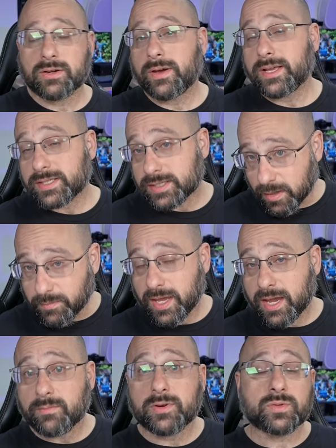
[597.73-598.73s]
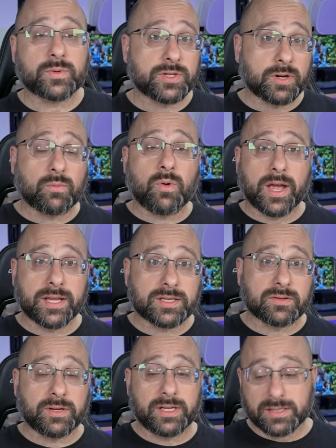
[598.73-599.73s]
has some cameras which are
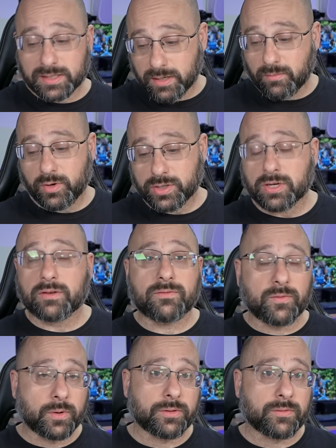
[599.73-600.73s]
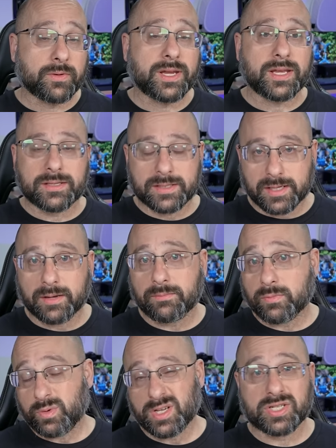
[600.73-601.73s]
widescreen, some which are 4:3, and
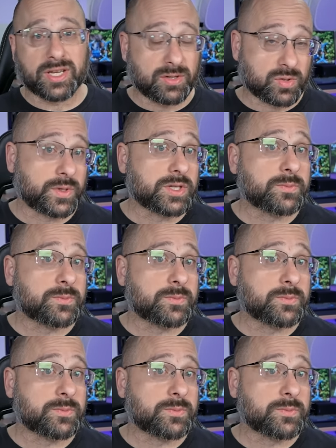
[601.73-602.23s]
some which can switch